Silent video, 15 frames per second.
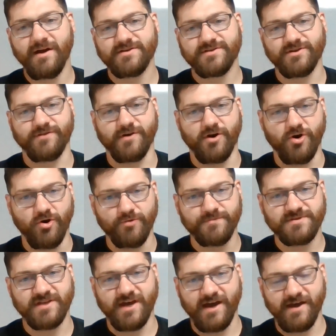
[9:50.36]
So the
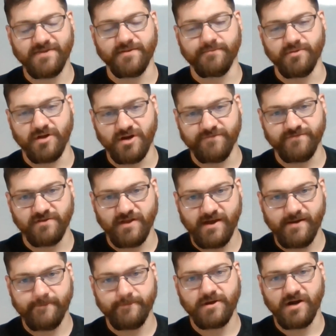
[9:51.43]
homes that had the blood of the
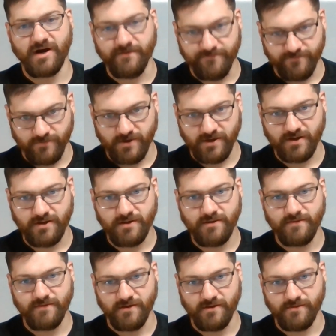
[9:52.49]
lamb covering
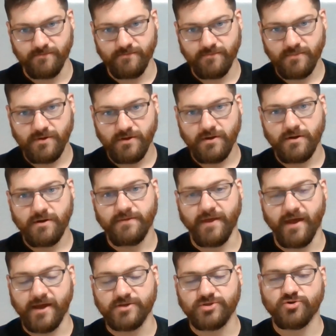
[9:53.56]
them, the
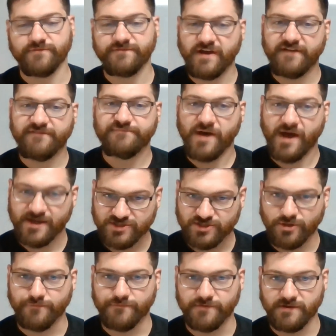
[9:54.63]
angel of death
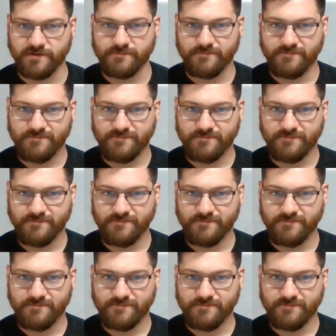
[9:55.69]
passed over them.